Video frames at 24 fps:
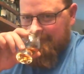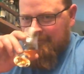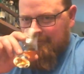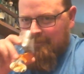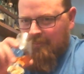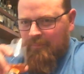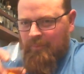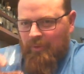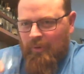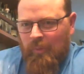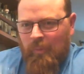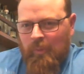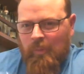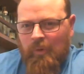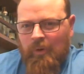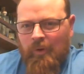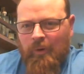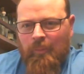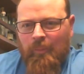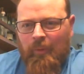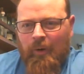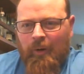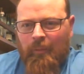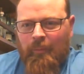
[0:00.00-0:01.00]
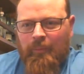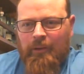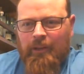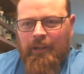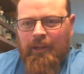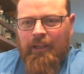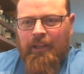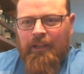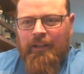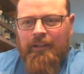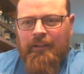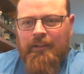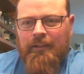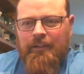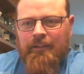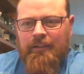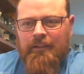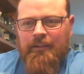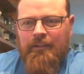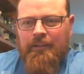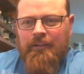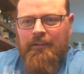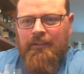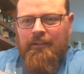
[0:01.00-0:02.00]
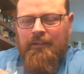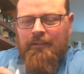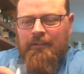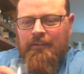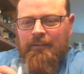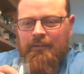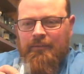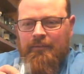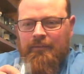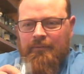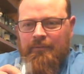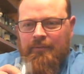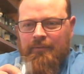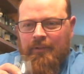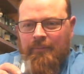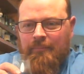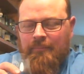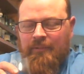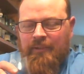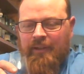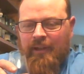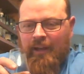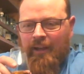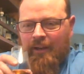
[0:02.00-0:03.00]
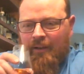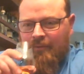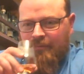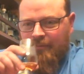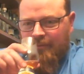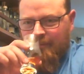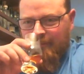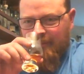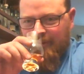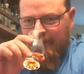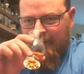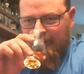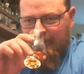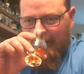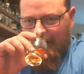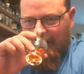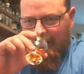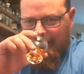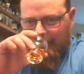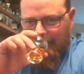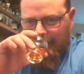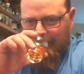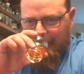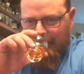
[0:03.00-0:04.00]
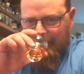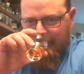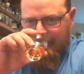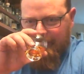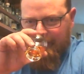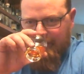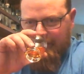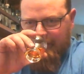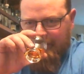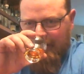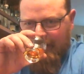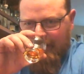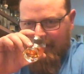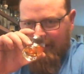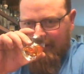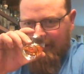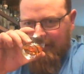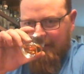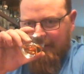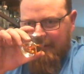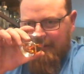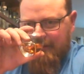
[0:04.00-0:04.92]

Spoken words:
Bowmore marmalade from in town. Where did you get that?